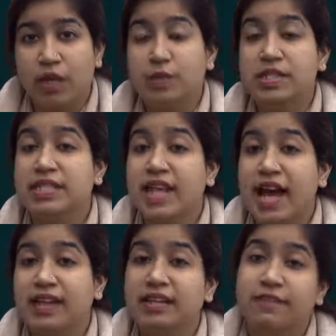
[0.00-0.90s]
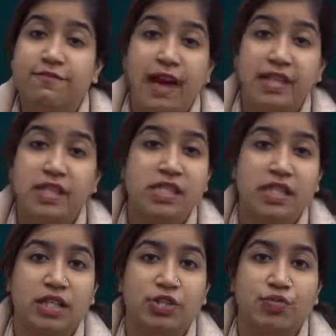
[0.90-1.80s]
we stand at the final
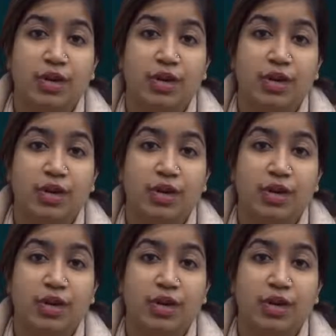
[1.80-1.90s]
stage